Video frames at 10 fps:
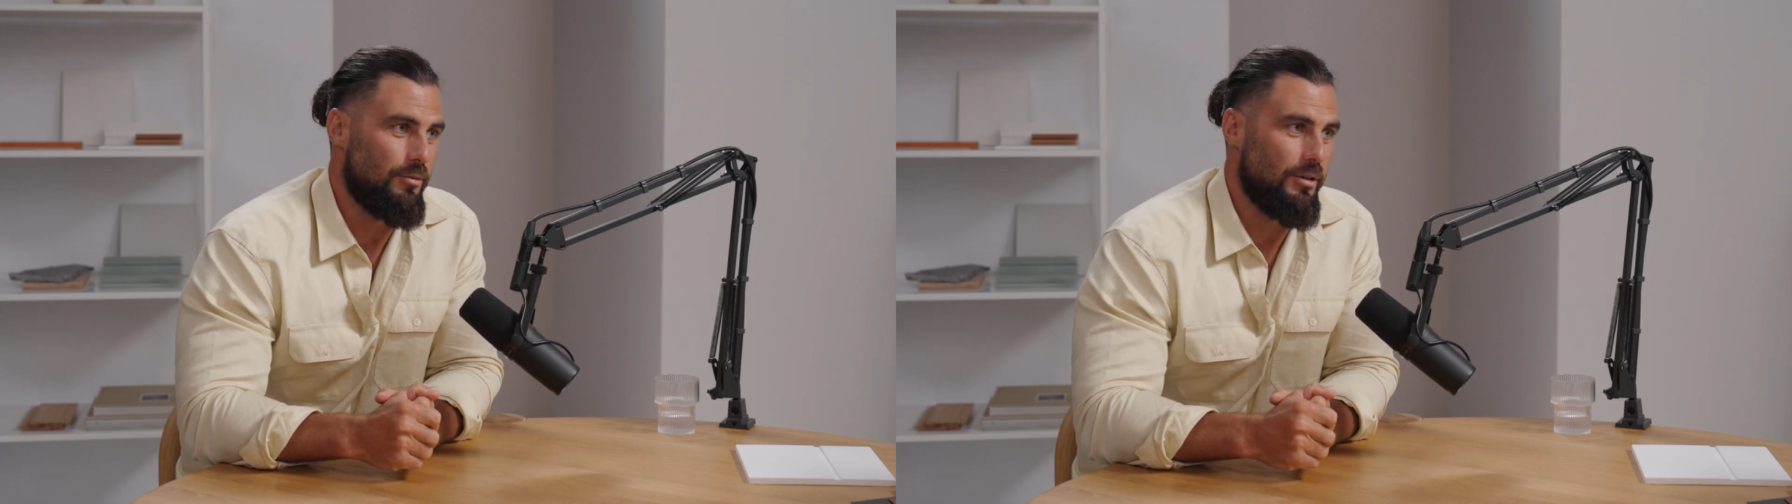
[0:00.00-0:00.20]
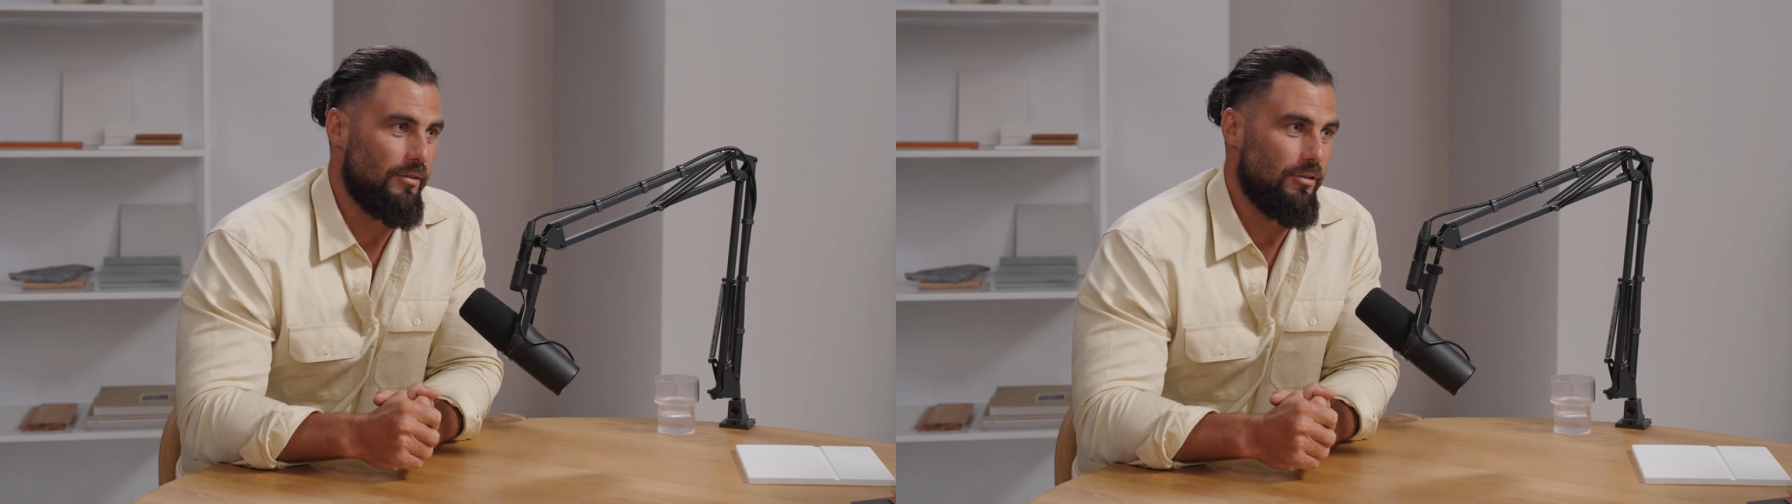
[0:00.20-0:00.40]
or
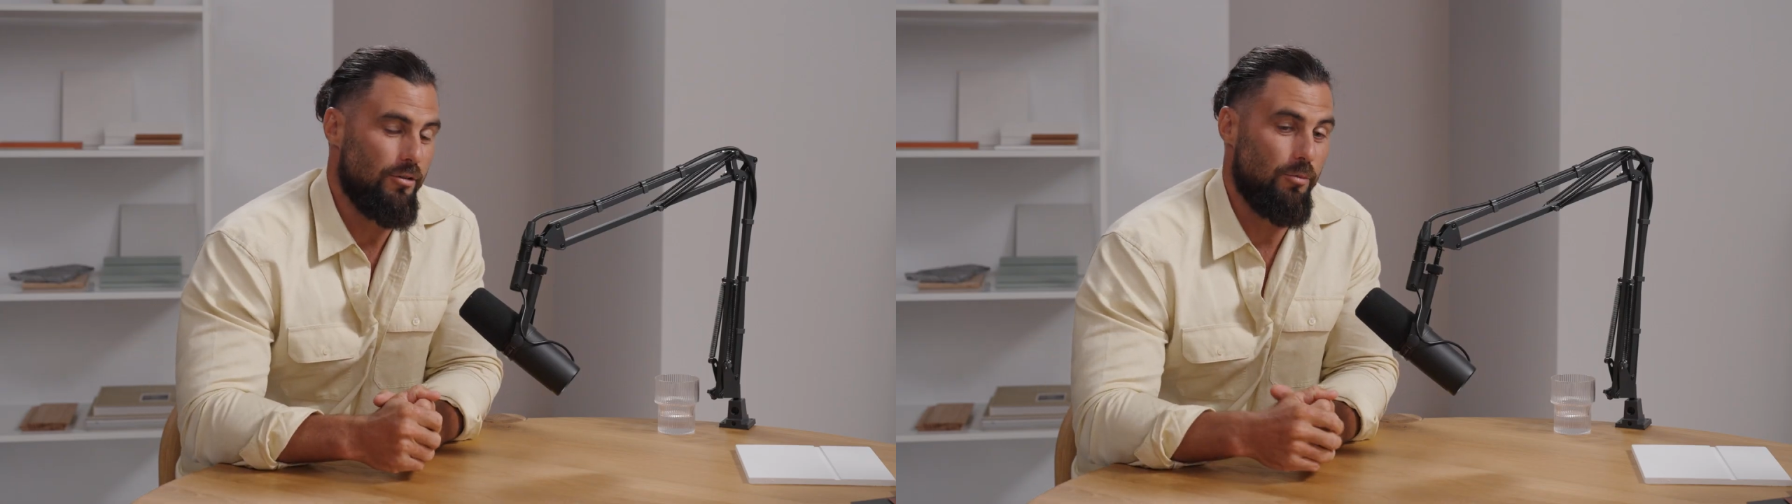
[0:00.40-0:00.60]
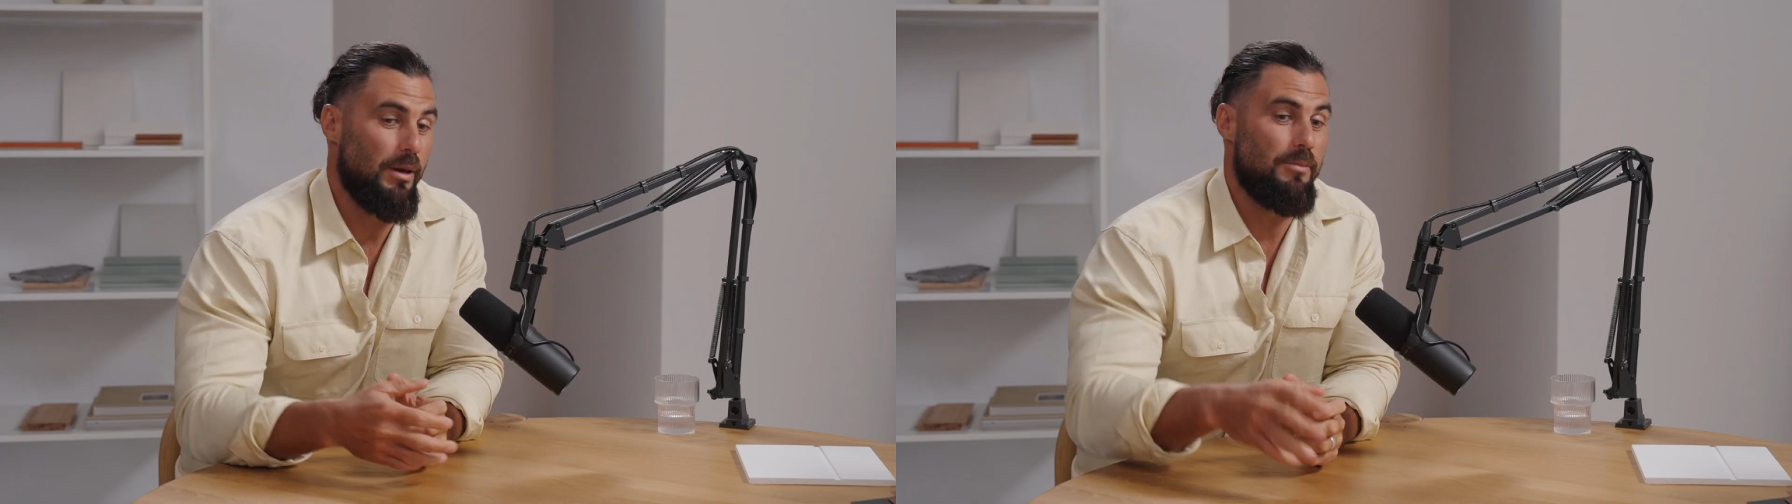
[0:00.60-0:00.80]
whatever,
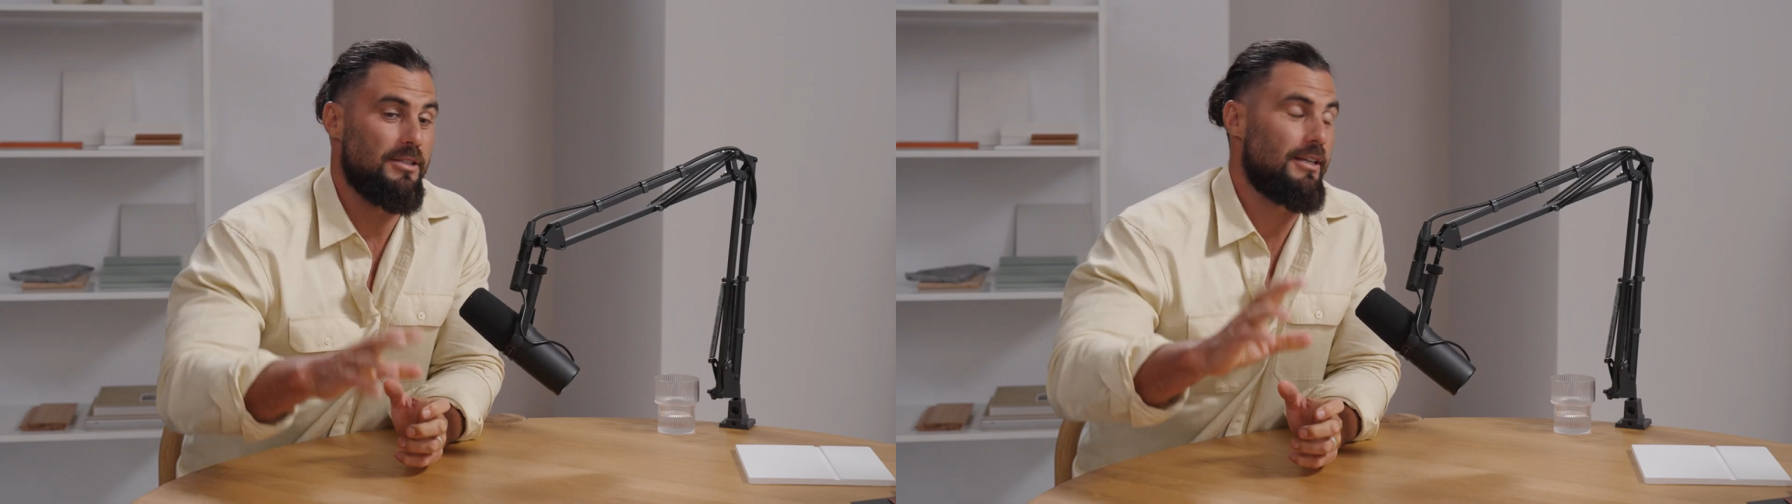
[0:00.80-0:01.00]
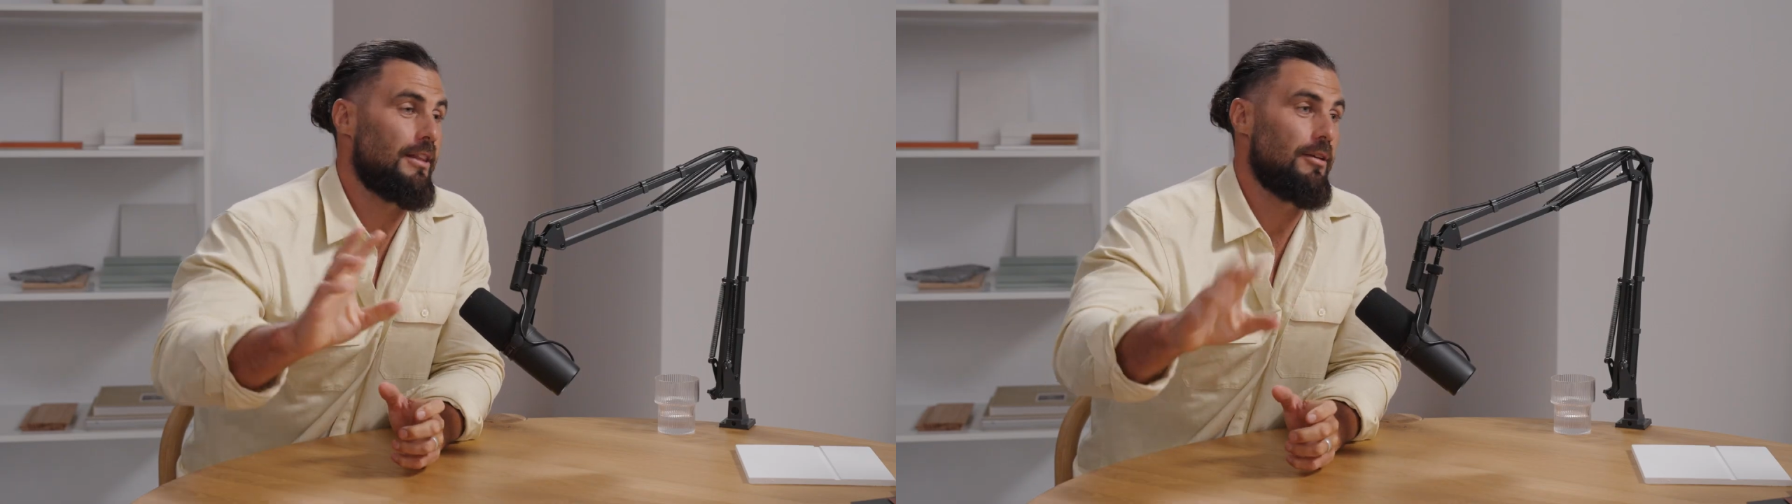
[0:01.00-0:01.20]
or maybe
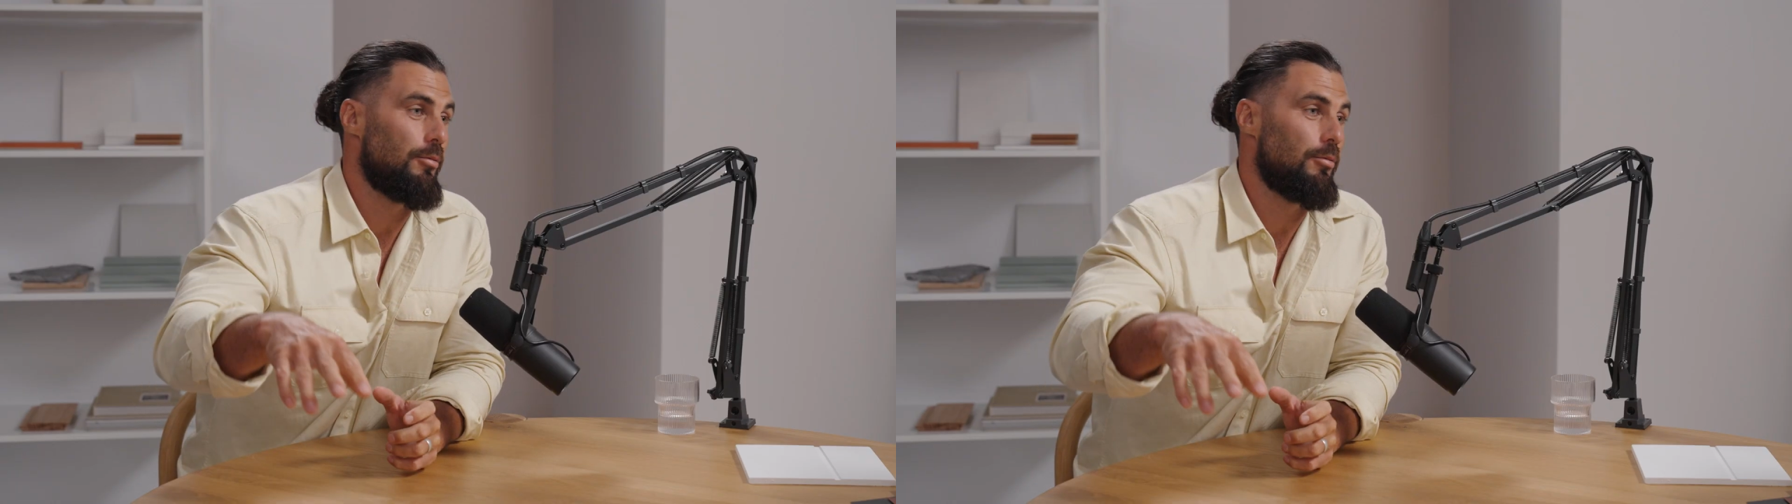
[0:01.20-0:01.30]
just get the